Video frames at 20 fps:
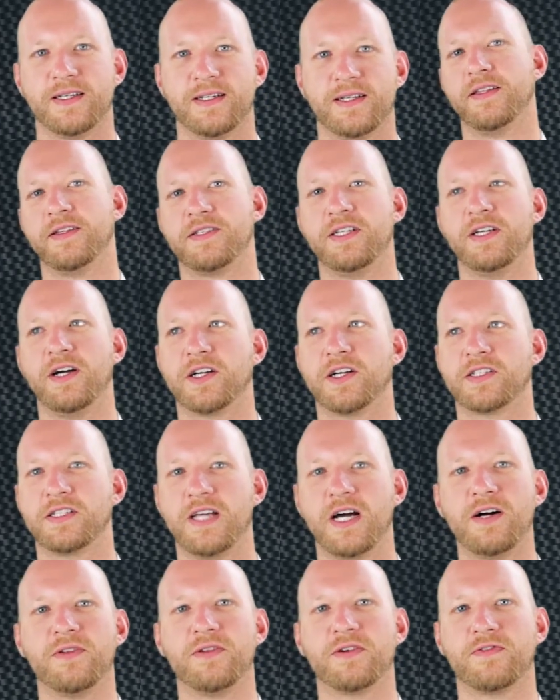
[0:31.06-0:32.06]
The Seahawks
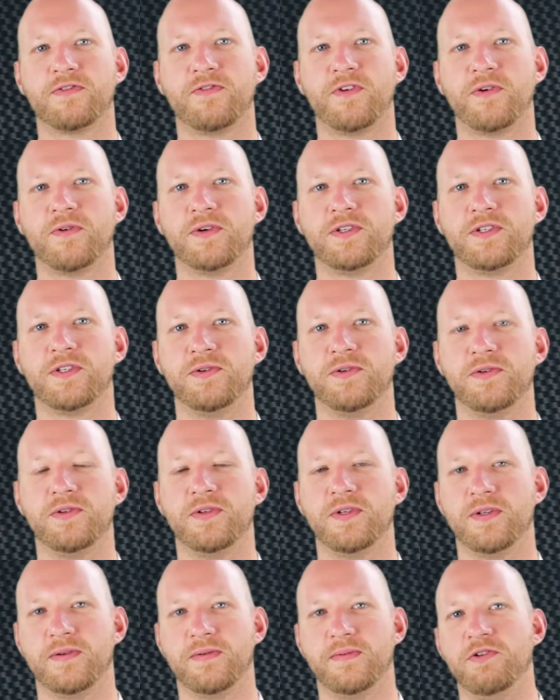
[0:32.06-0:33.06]
now look forward to
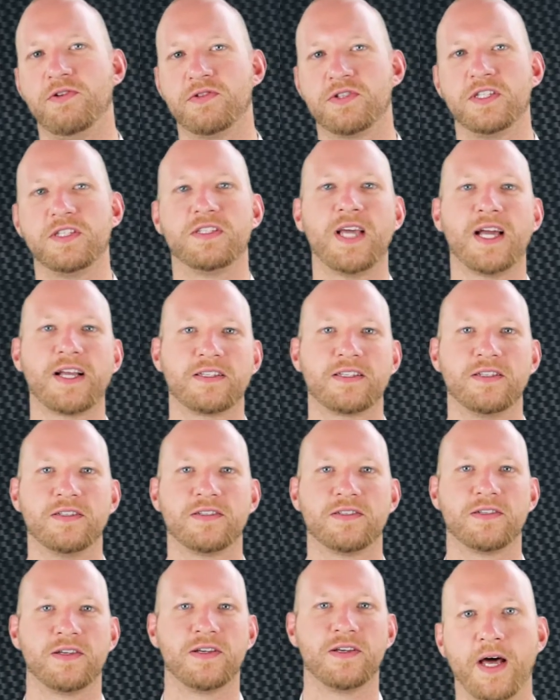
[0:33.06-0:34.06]
the Houston
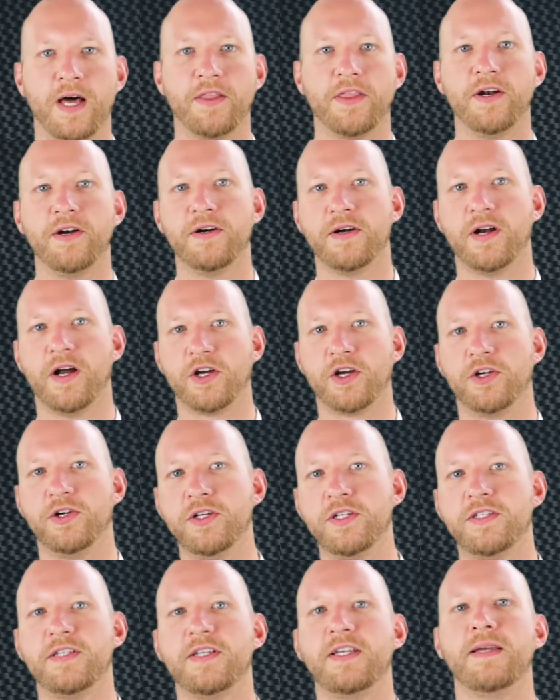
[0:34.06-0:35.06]
Texans. Now, they're a
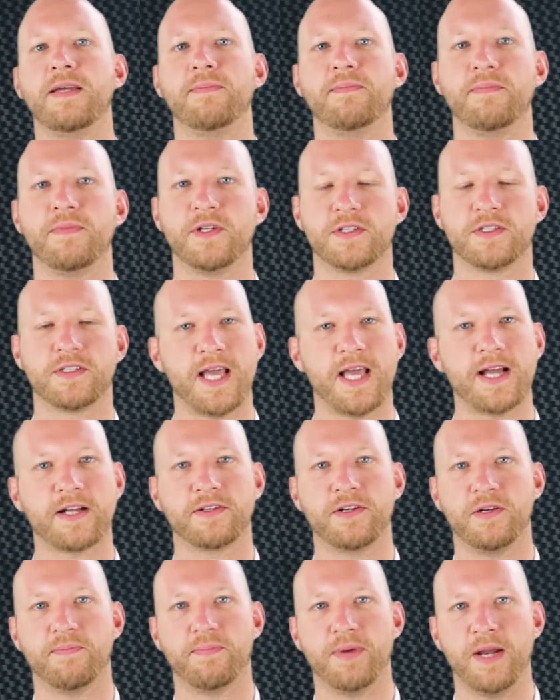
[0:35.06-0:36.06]
good team. They're stacked
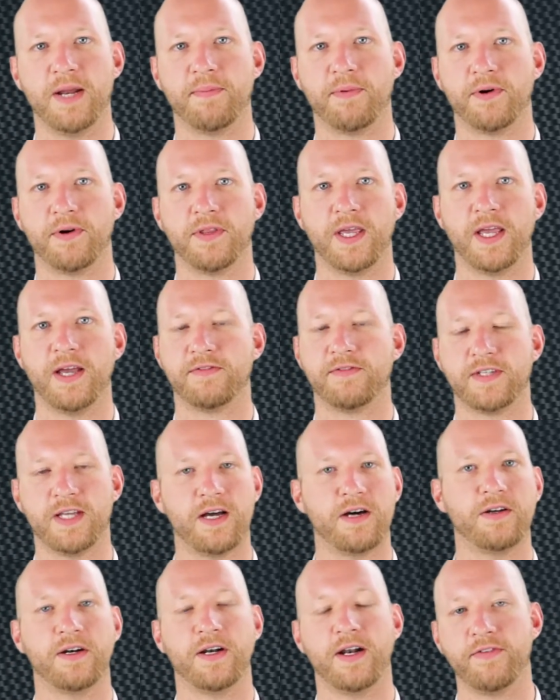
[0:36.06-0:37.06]
on paper. They have
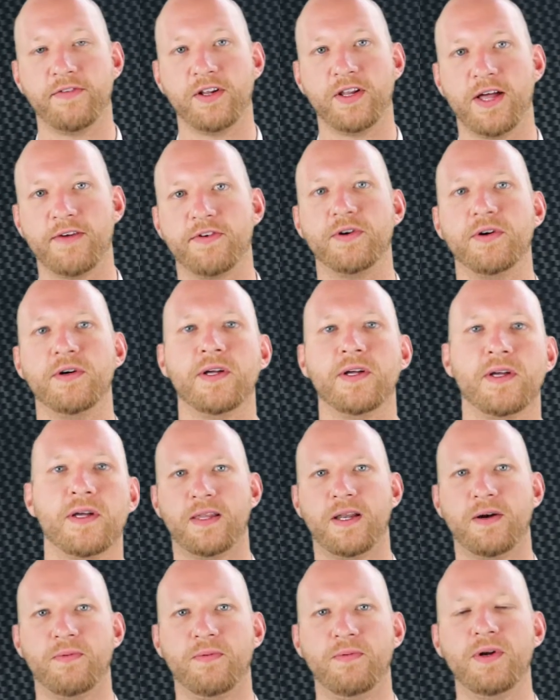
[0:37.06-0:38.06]
talent at every level.
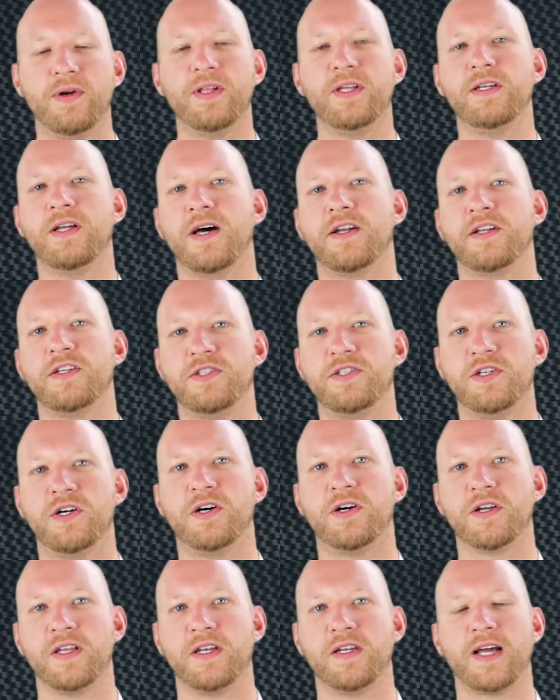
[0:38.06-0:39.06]
They're really not as
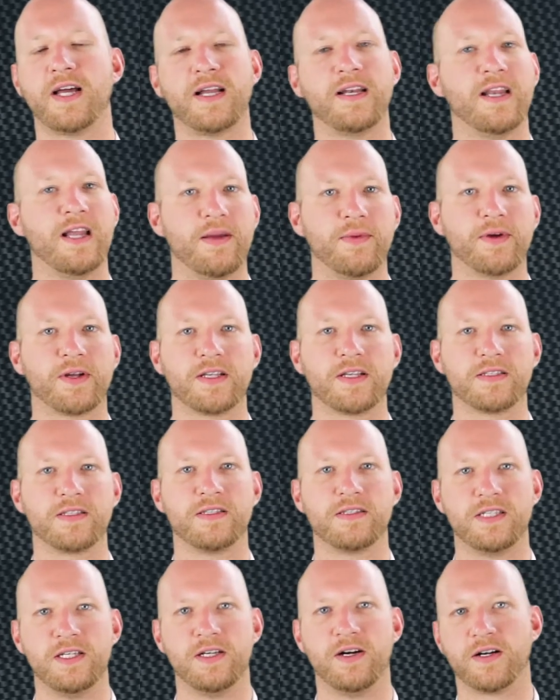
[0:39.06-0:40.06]
young and dynamic as the
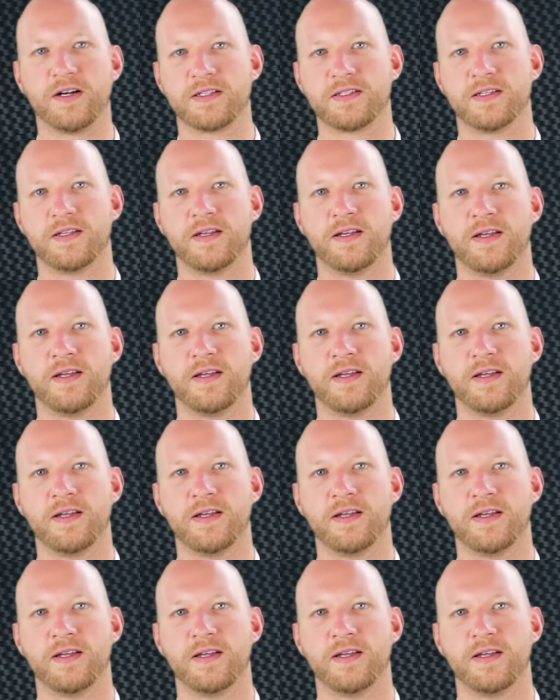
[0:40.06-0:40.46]
Seahawks.